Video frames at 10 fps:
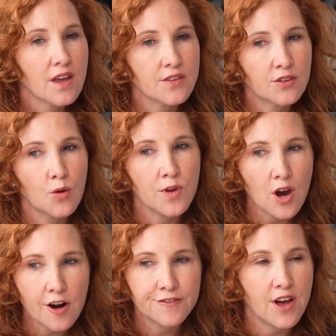And so we
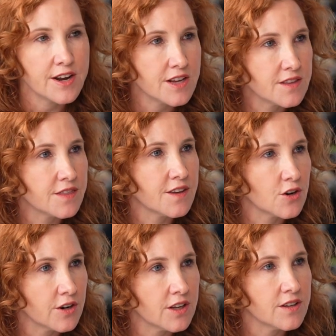are finding that
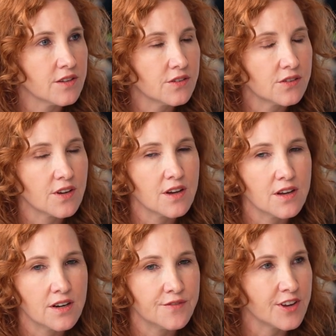there is
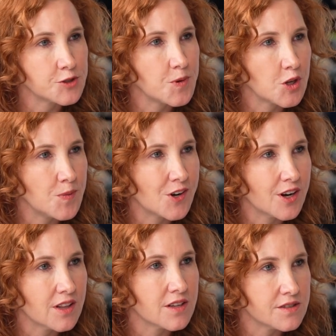an investment
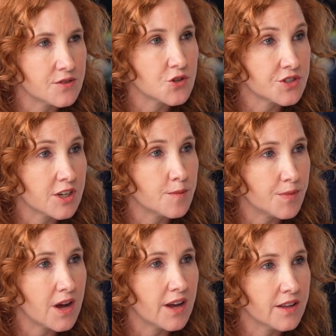community that's interested in
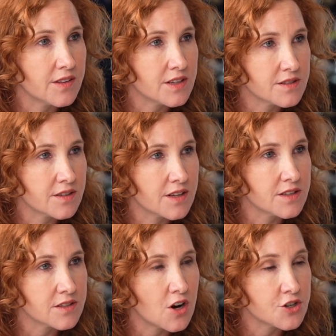buying
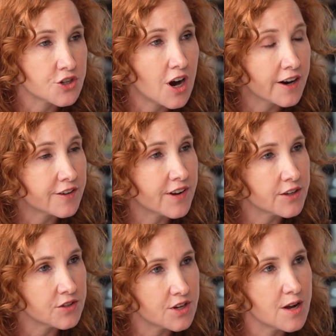these larger, higher
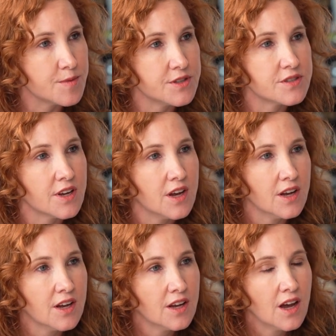value diamonds
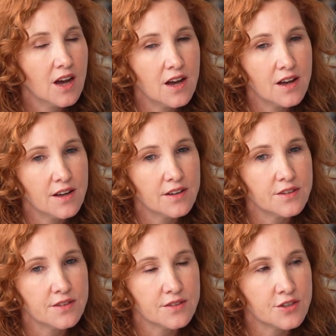
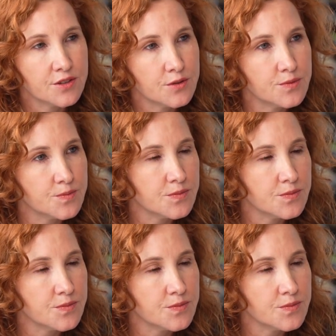to